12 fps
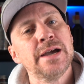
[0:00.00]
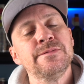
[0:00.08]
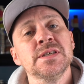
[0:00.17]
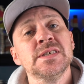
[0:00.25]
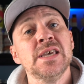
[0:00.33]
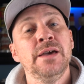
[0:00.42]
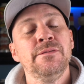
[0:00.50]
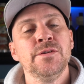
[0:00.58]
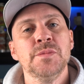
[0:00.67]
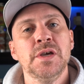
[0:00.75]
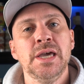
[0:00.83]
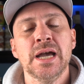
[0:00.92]
I have to say
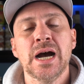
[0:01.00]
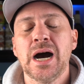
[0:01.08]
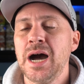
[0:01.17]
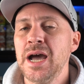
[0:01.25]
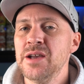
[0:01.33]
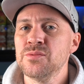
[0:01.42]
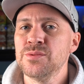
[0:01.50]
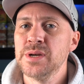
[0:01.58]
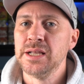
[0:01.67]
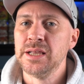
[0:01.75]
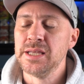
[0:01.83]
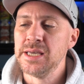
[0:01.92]
for me, I
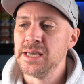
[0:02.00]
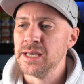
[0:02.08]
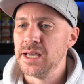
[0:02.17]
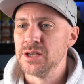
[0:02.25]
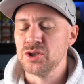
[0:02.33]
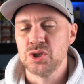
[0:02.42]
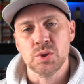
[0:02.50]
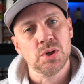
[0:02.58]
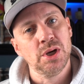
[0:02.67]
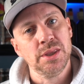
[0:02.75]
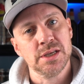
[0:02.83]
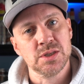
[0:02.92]
really
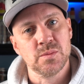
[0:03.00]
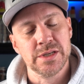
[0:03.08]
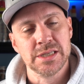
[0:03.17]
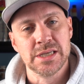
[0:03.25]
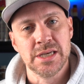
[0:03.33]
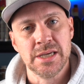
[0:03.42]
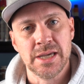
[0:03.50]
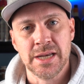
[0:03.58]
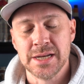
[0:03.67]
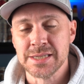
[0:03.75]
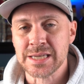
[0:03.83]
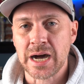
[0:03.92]
enjoy this whiskey. It
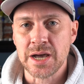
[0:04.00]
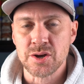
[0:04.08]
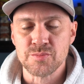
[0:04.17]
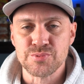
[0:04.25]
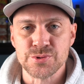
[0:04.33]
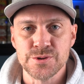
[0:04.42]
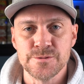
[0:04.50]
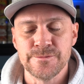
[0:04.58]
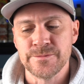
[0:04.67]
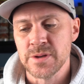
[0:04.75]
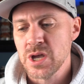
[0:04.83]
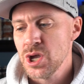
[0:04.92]
is higher
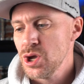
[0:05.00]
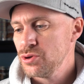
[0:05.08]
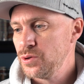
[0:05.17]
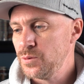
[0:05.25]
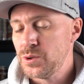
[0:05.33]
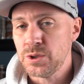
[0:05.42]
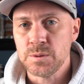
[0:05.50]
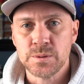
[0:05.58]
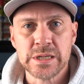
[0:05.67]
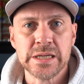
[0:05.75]
proof. You do